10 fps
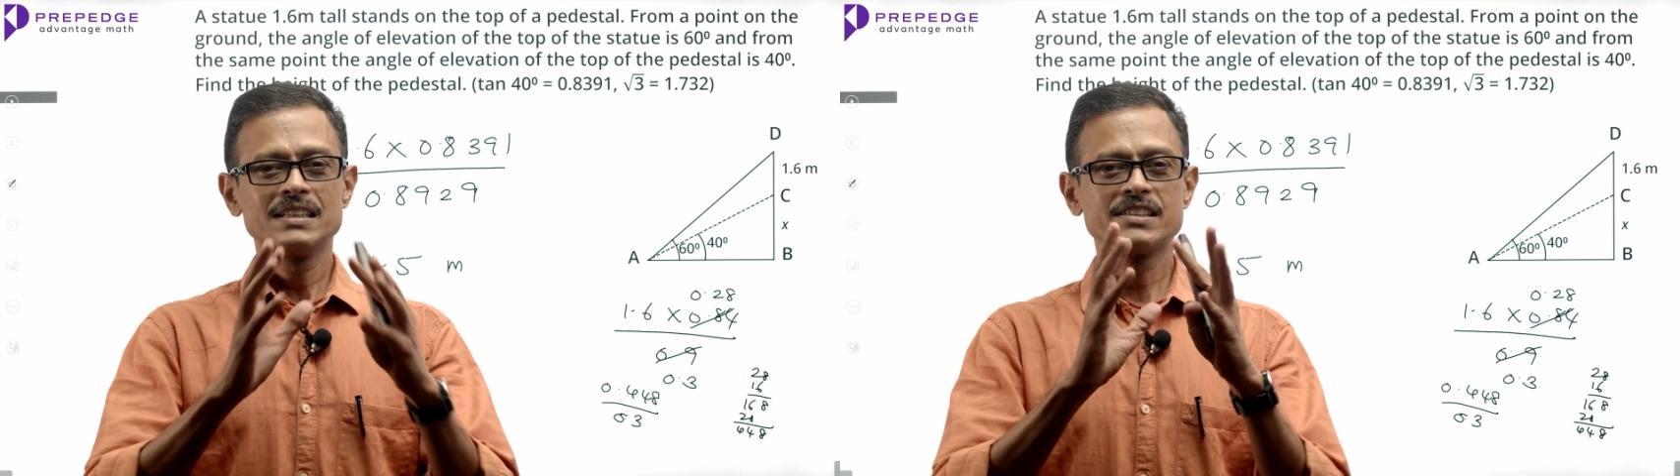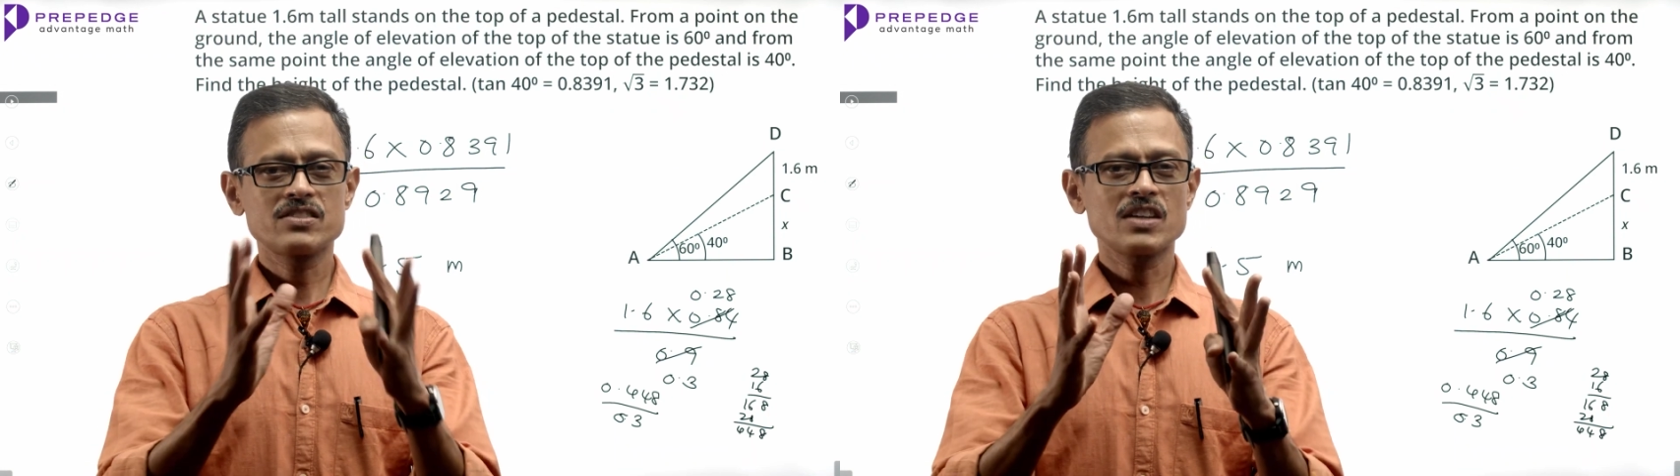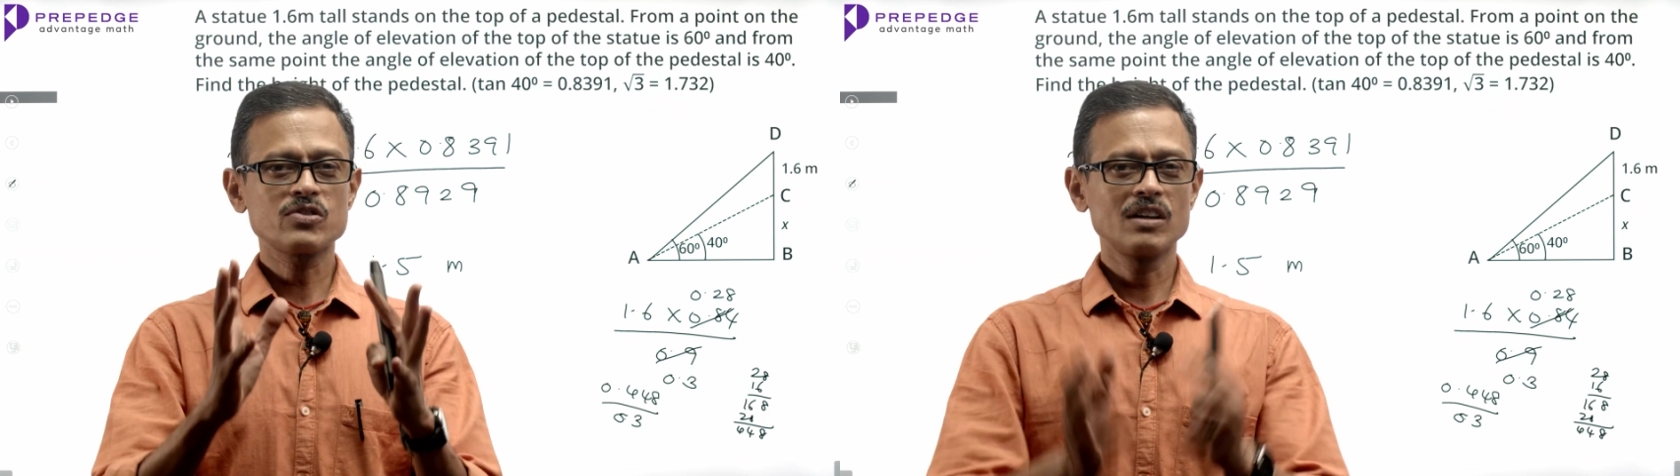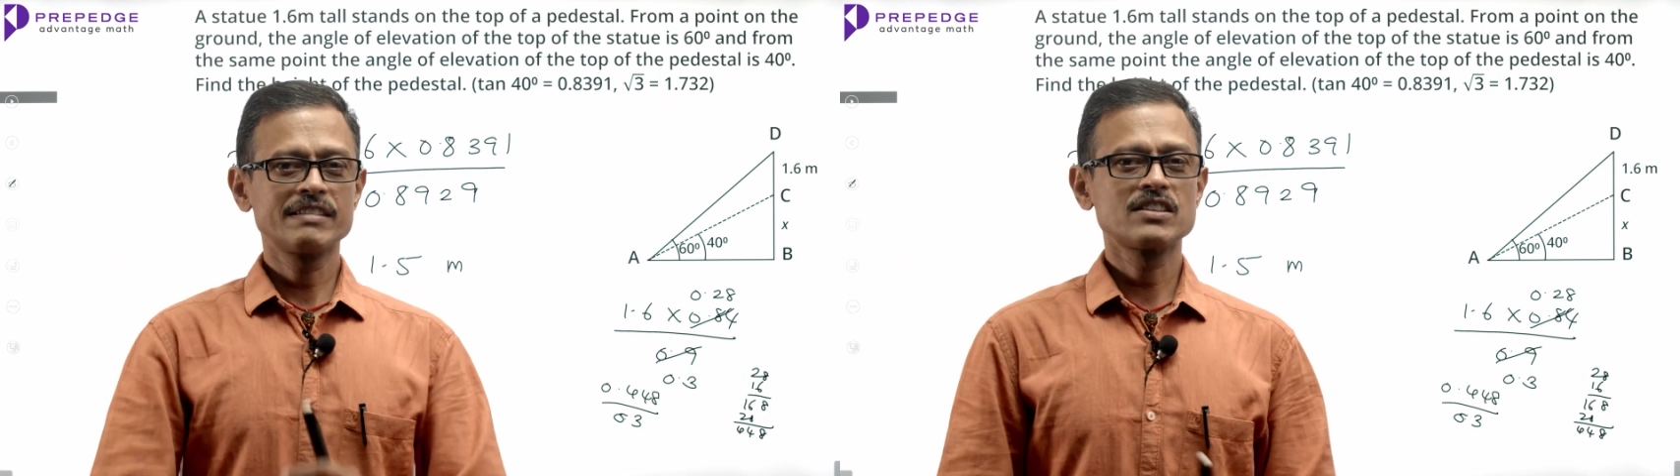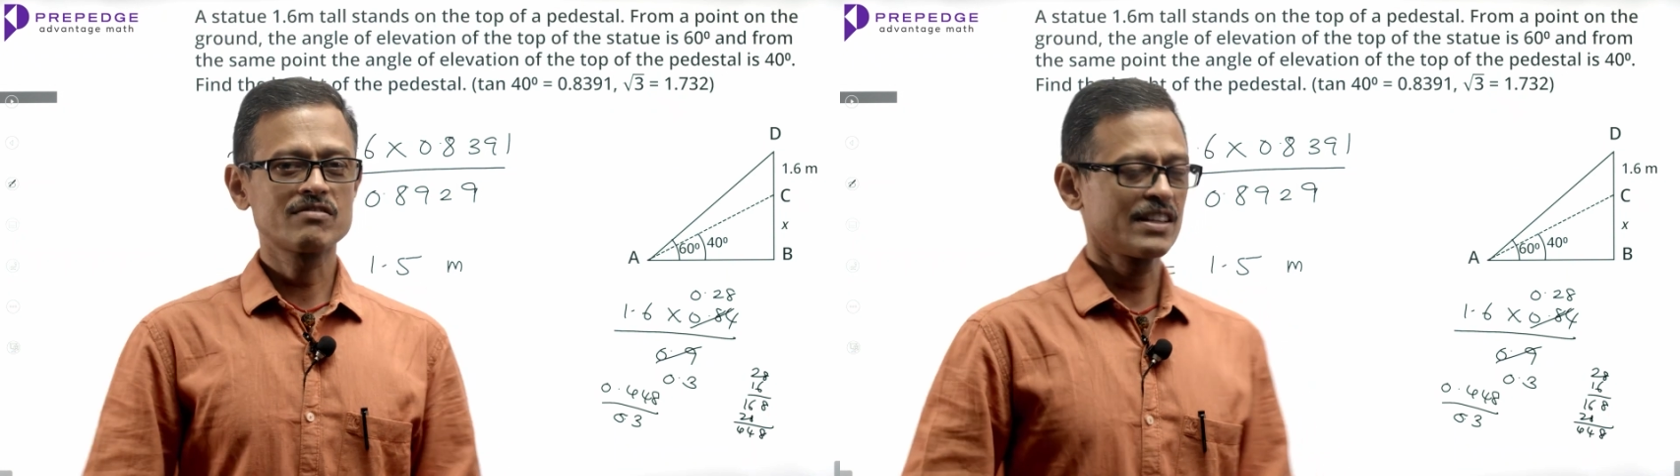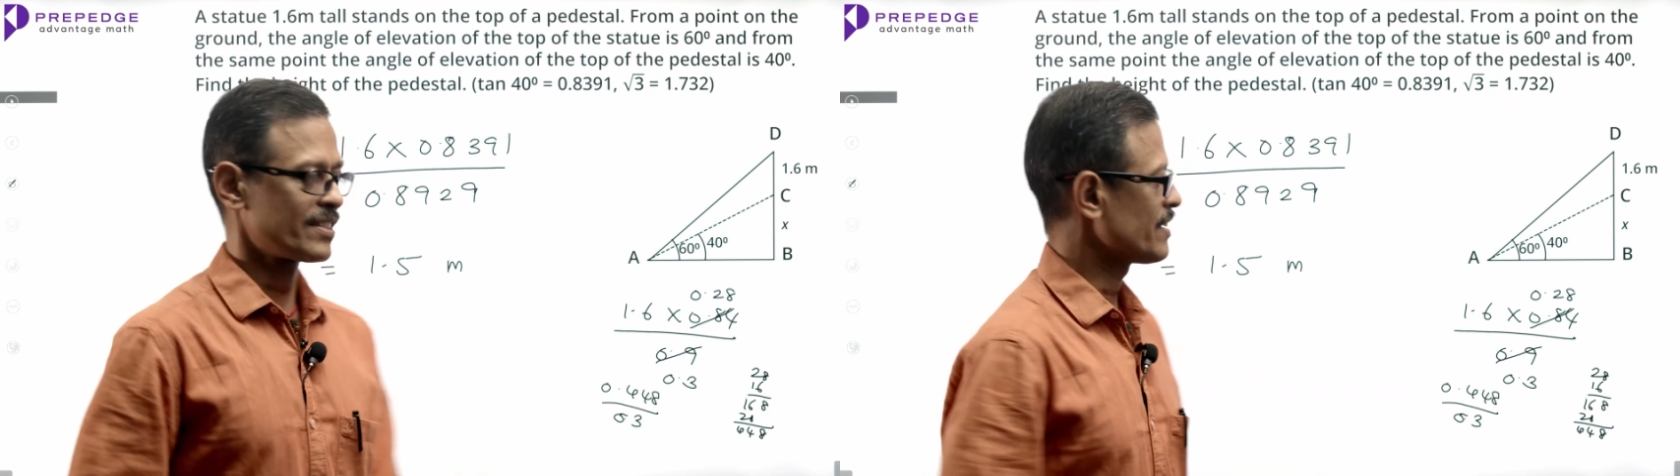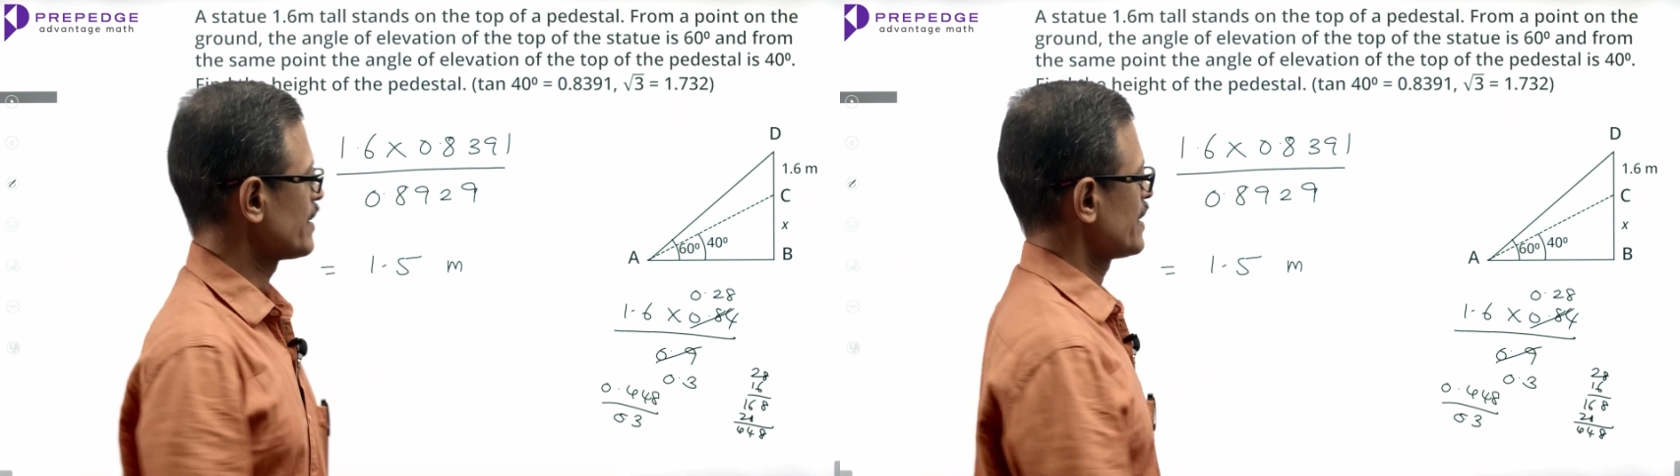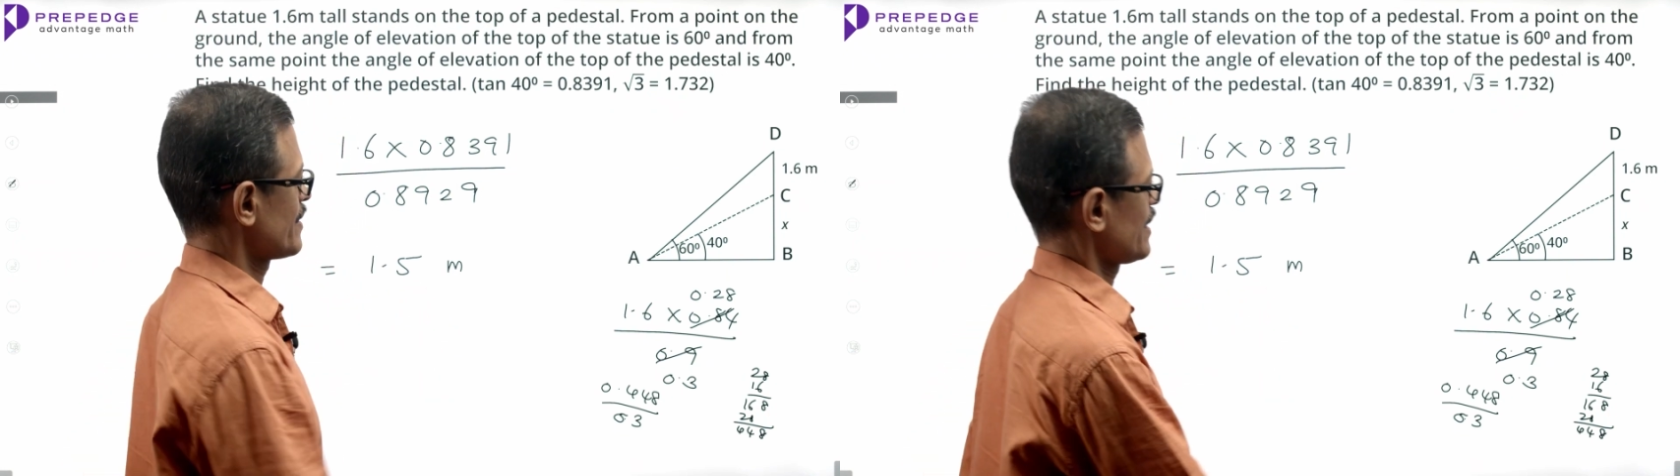Gist of solving this question is